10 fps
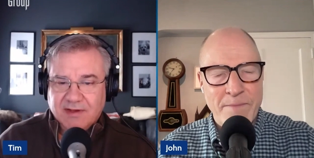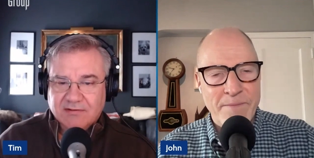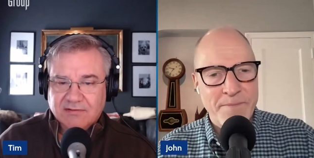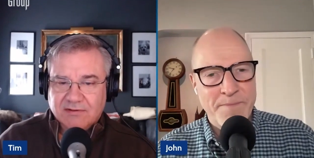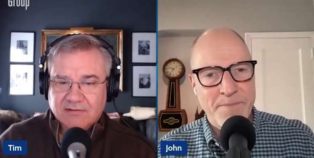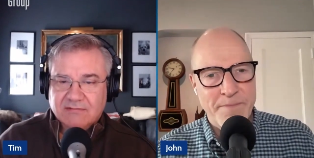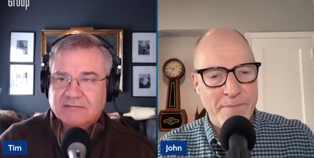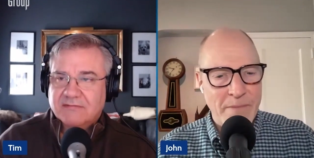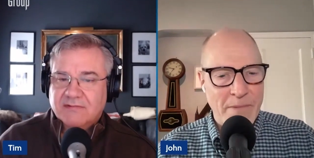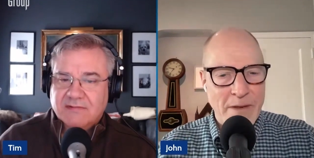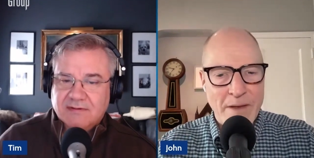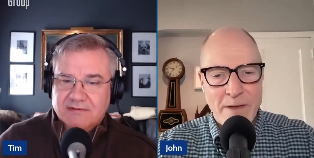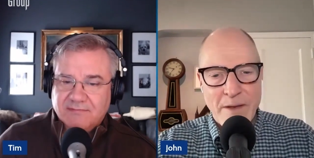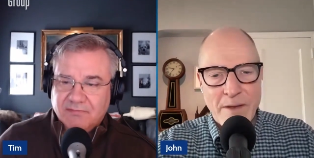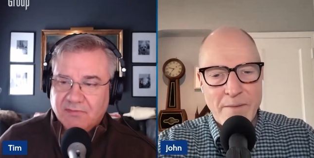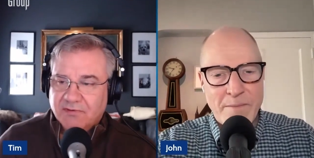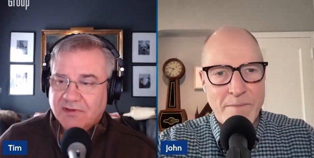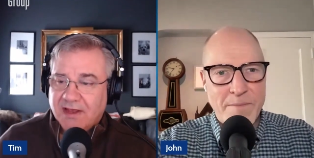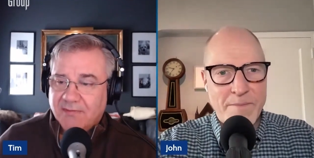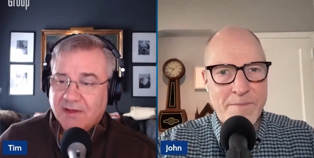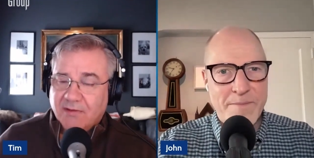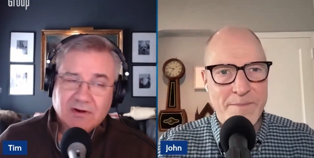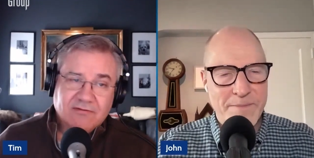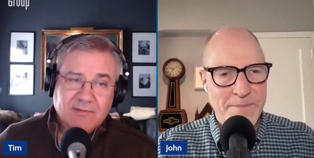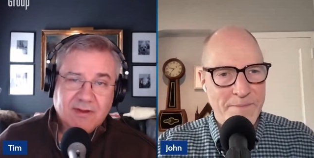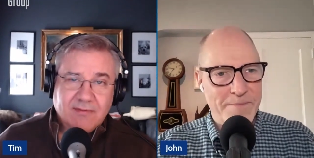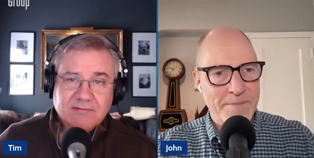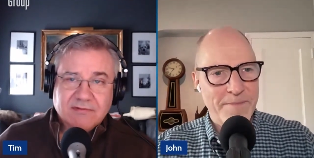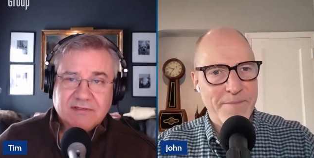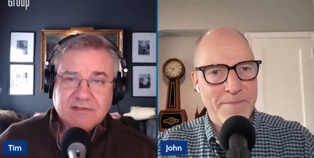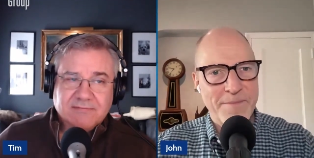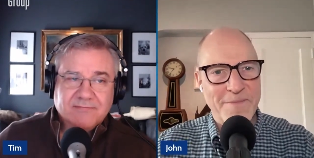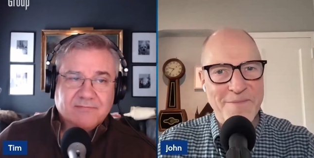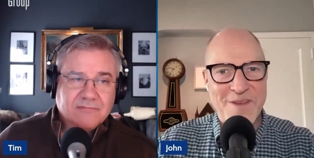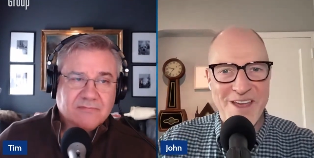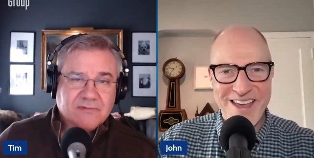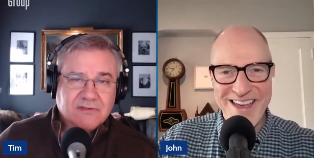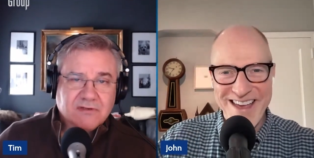Speaker 1: own little, little game that worked for me, but we'll see. So.